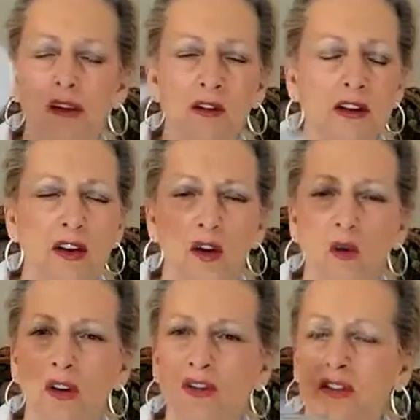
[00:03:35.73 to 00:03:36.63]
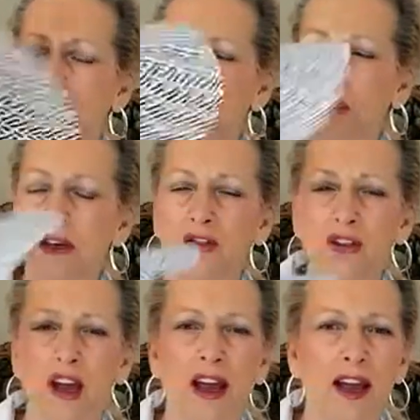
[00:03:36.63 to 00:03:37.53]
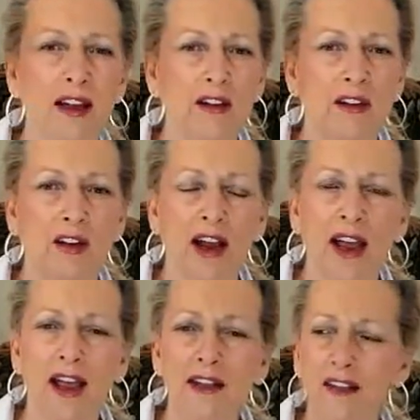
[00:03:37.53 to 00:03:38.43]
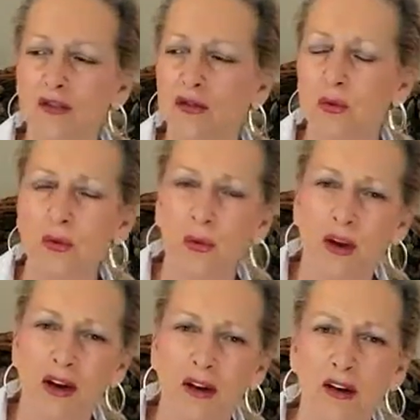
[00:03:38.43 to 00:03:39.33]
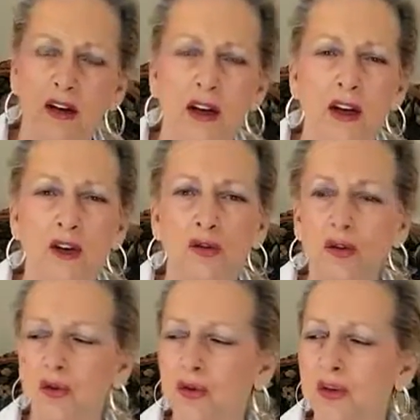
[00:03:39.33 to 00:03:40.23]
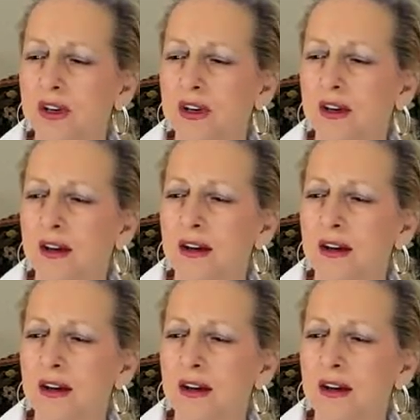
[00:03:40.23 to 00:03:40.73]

a sun beach hat or a hat that you would wear touring.